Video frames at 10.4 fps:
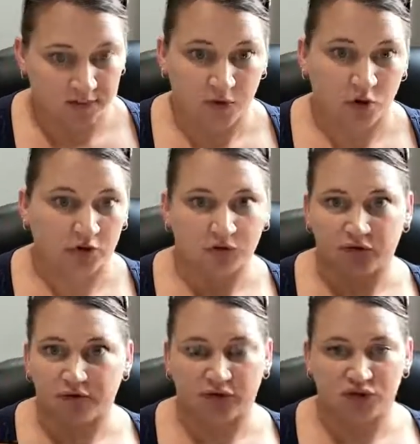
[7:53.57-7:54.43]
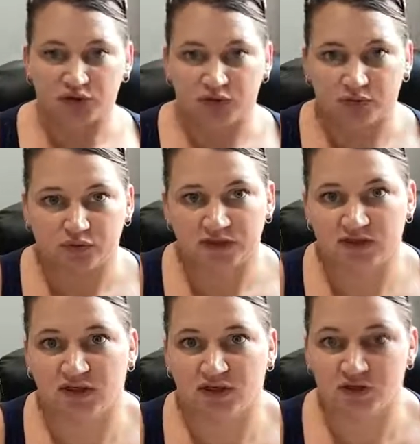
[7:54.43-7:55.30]
all your electrical is
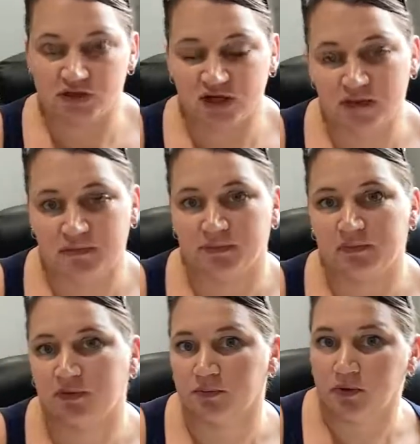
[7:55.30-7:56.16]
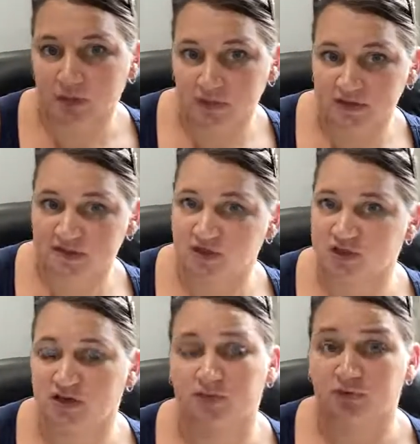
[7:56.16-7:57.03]
in good shape, your property's in good
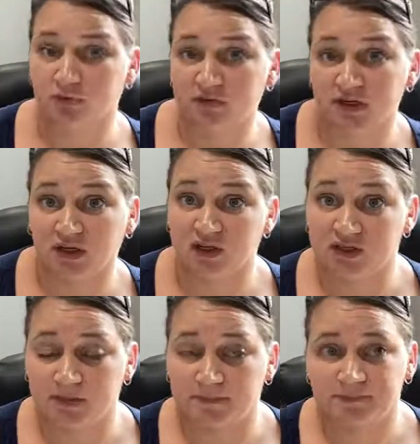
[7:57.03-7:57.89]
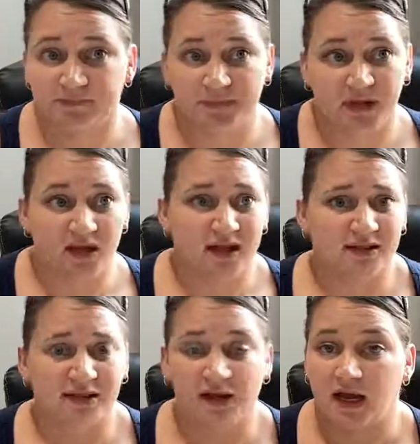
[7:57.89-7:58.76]
shape, your roof's in good shape,
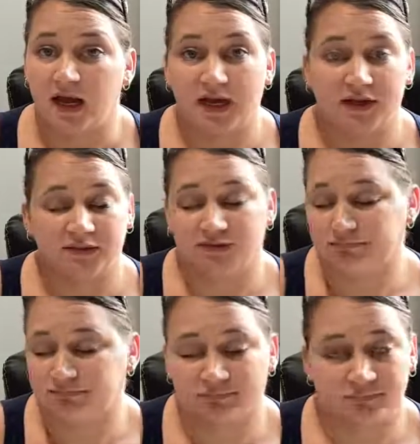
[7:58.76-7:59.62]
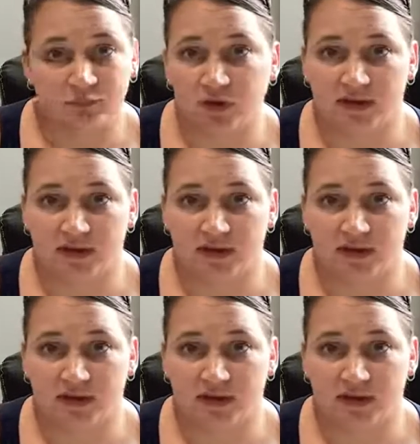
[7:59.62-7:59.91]
then more